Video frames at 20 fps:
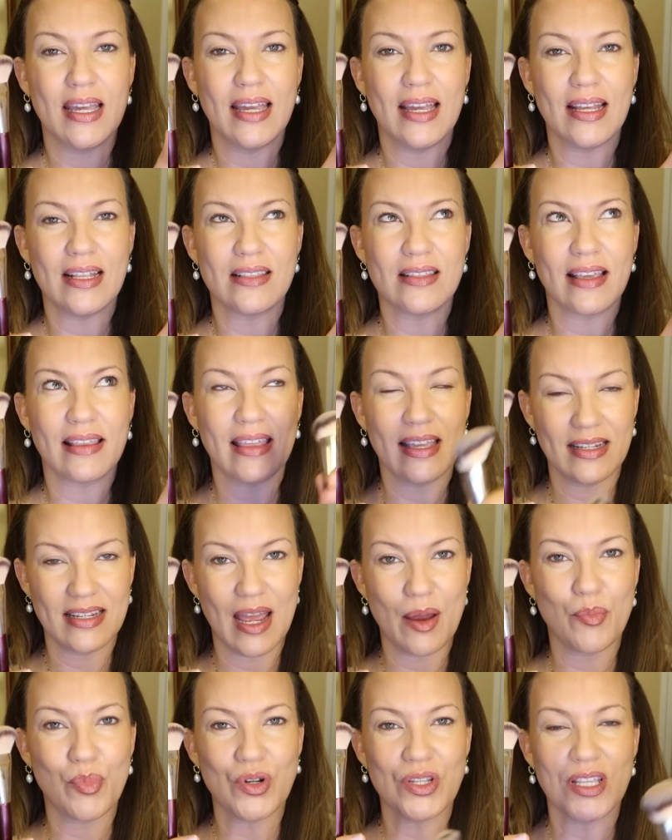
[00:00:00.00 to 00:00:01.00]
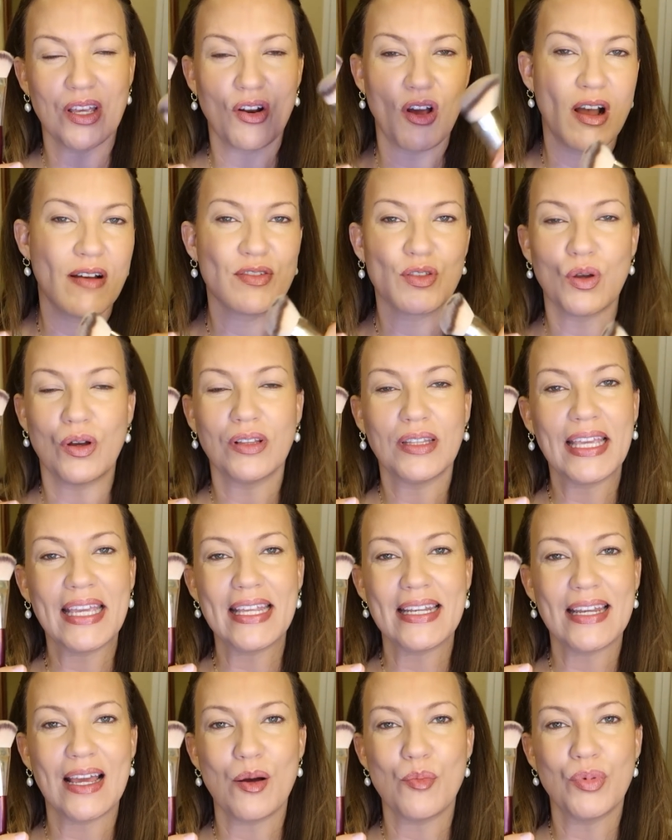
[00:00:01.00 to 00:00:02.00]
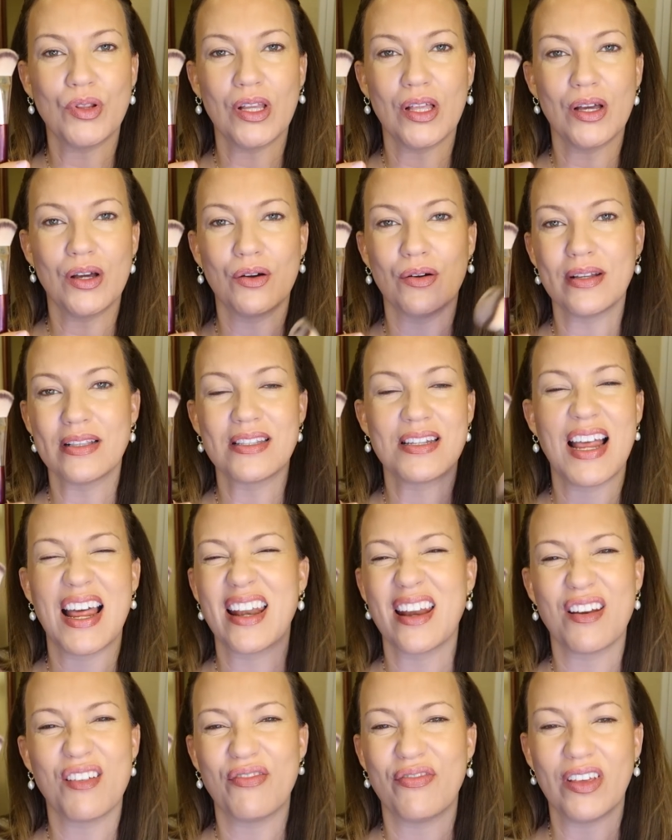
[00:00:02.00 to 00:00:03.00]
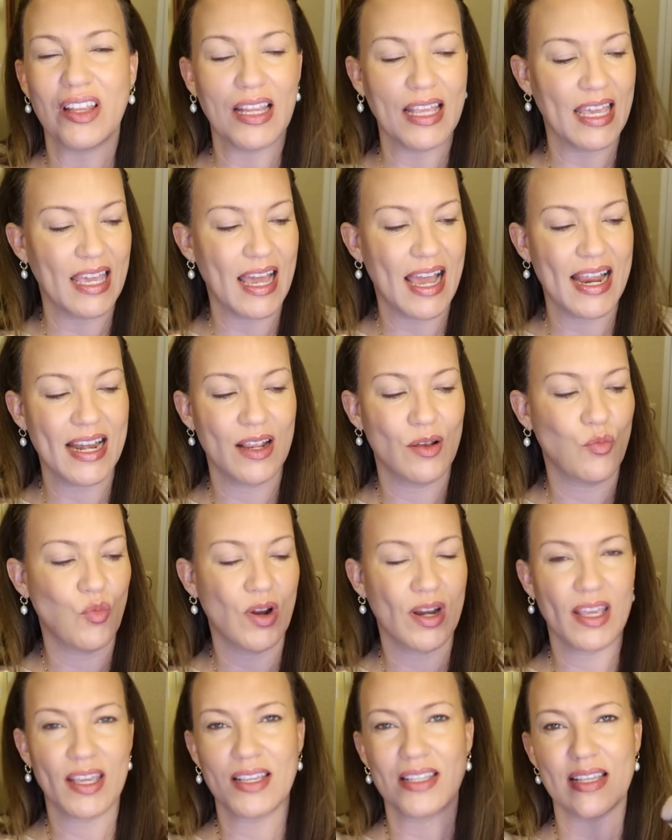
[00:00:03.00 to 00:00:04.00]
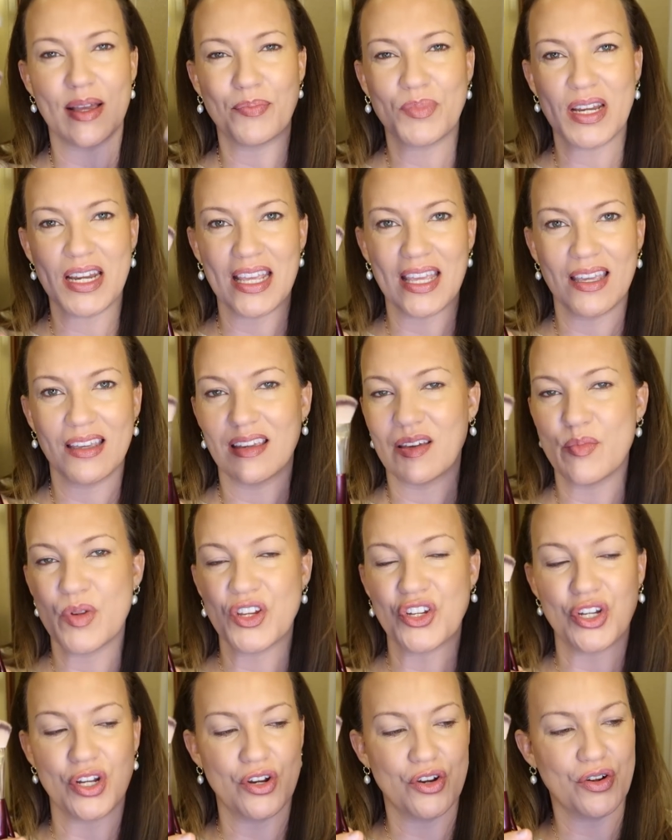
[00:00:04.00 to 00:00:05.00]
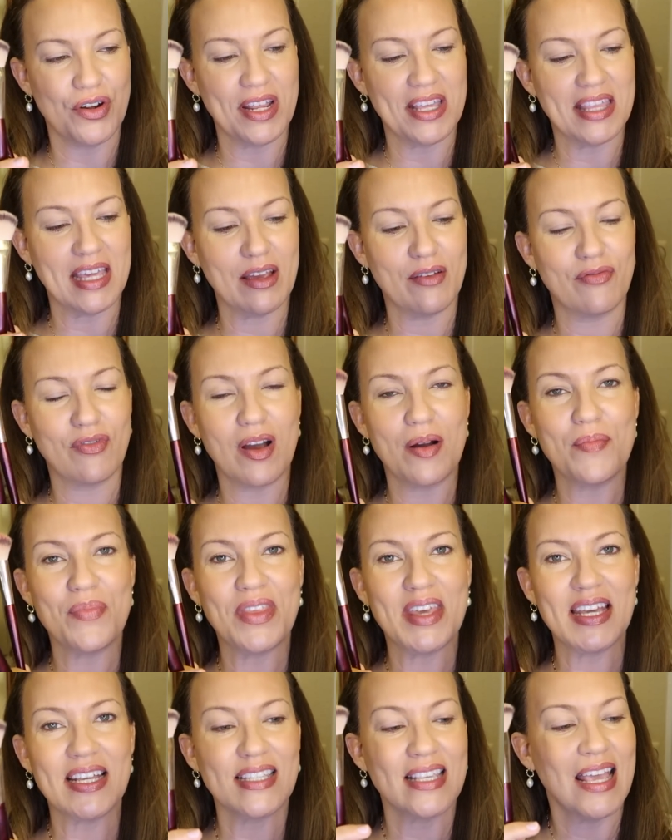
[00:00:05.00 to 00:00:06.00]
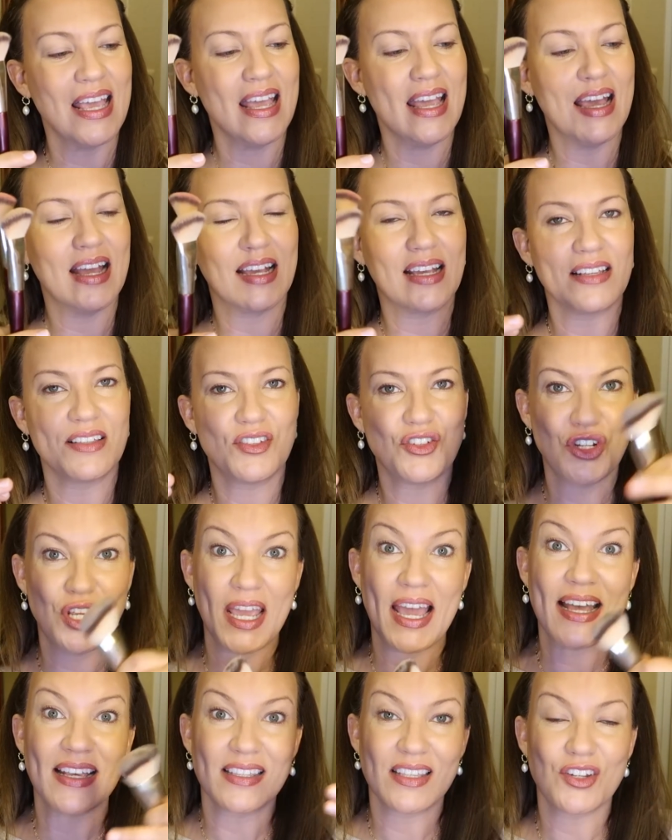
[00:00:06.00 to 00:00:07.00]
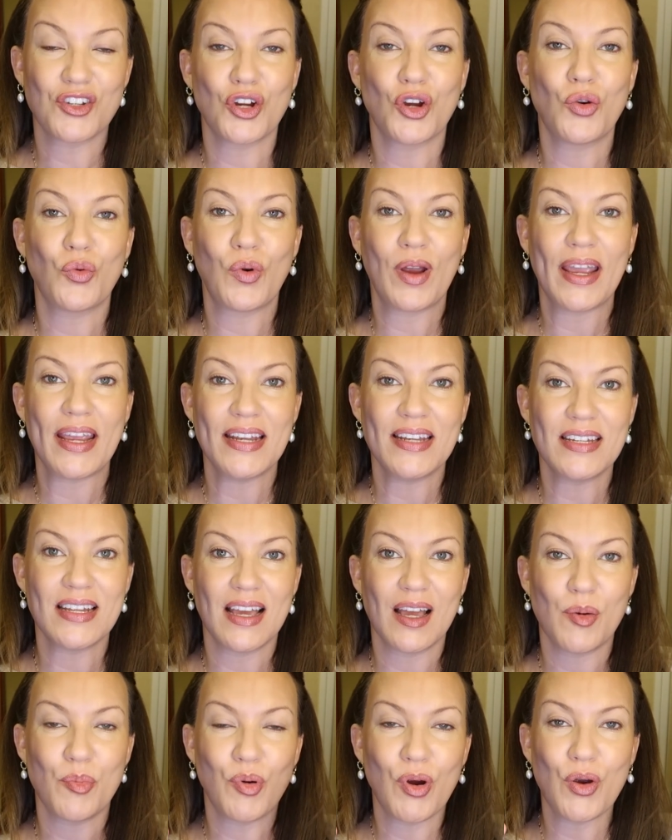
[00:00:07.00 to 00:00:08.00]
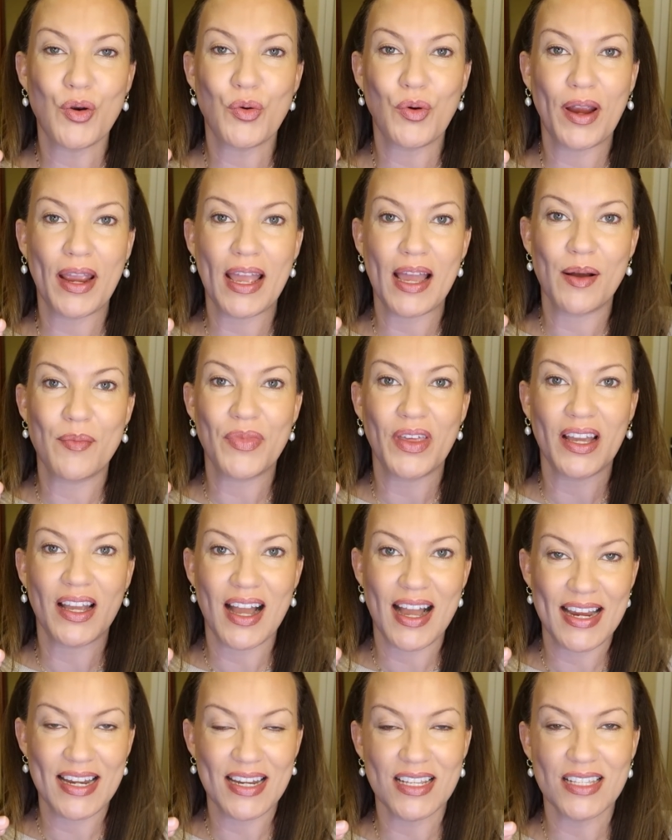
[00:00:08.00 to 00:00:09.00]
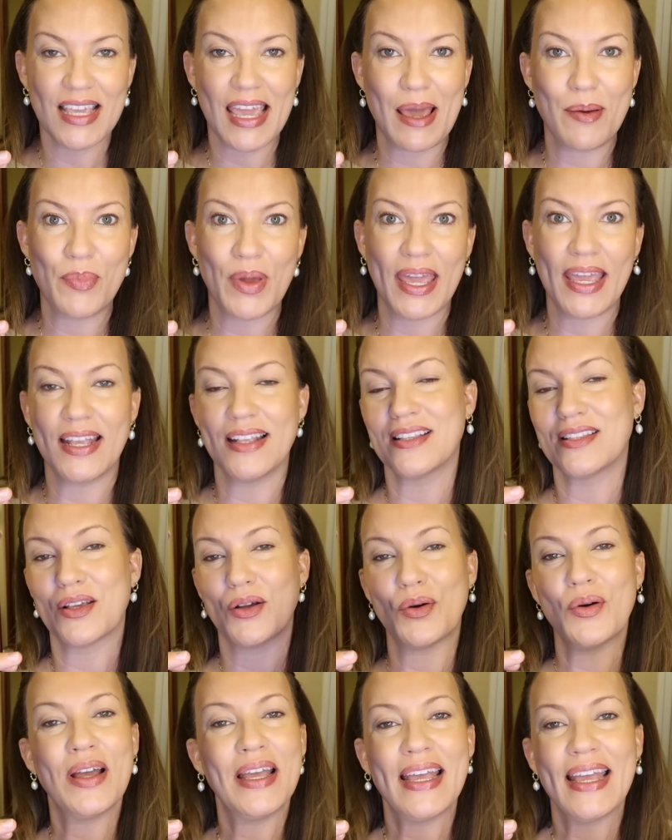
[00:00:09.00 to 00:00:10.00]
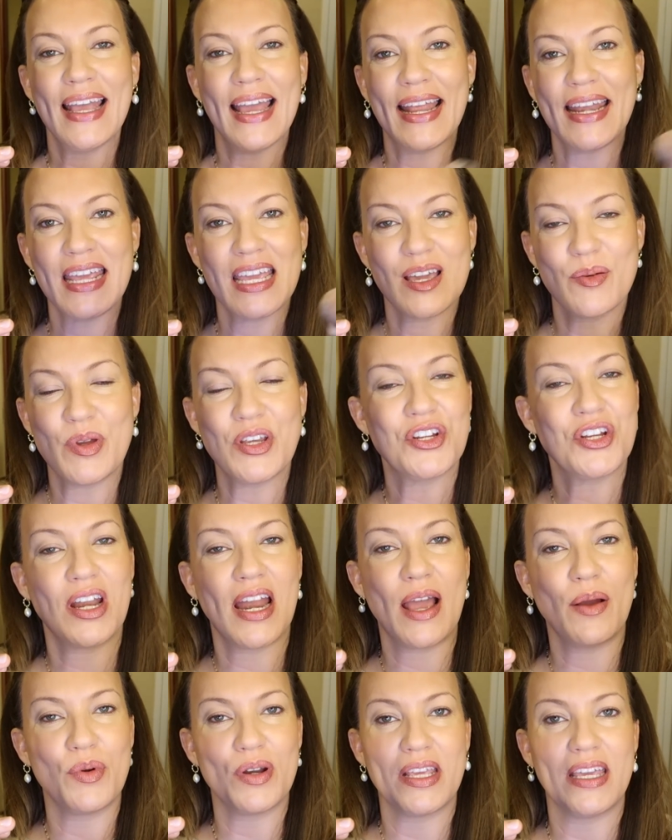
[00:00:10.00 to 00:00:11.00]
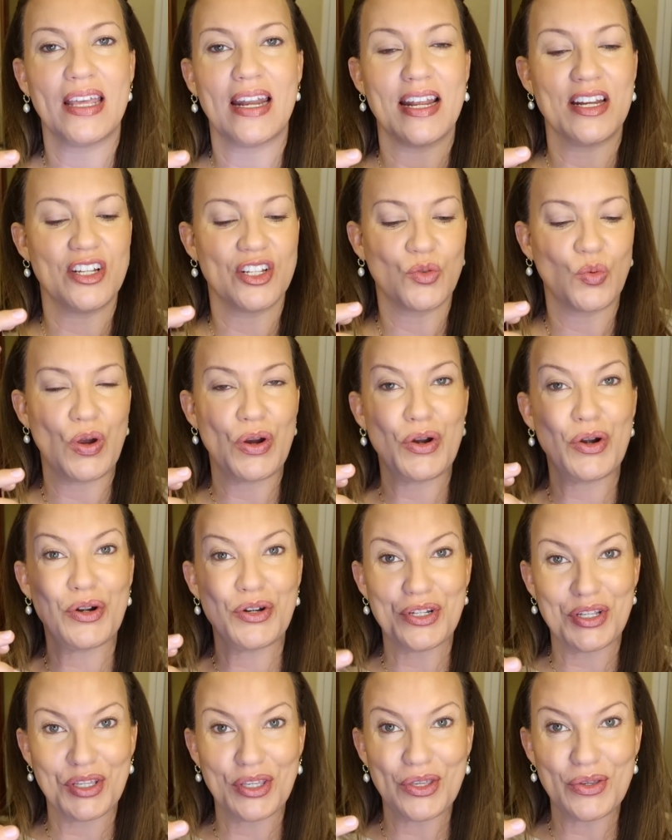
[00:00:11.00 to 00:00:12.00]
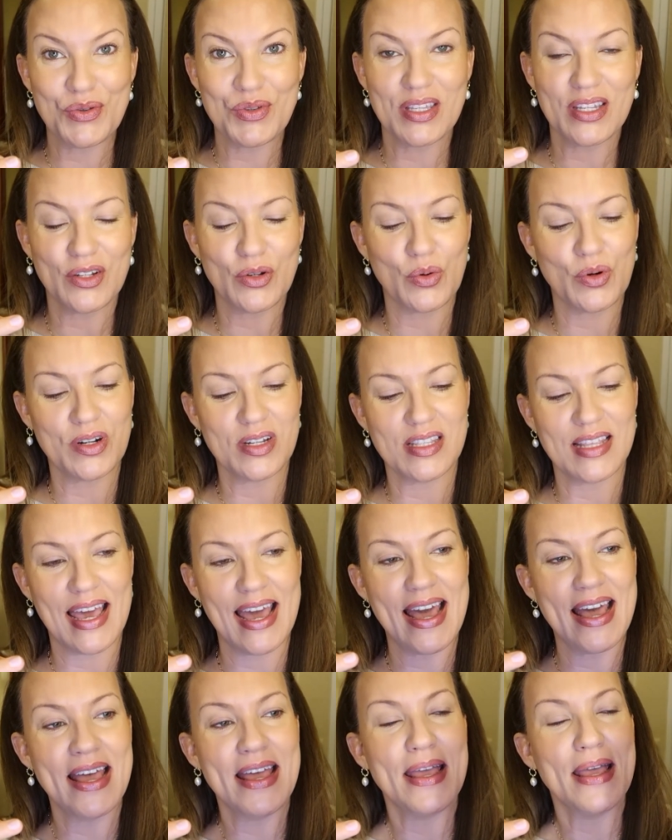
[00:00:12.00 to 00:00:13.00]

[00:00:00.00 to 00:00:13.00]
It's I think 10% off, so I'll link it down below. It's not an affiliate. I didn't want to accept any commission or anything from this because she has such a great uh, program, the kindness campaign. So any commission I would get, I just want her to use it towards that.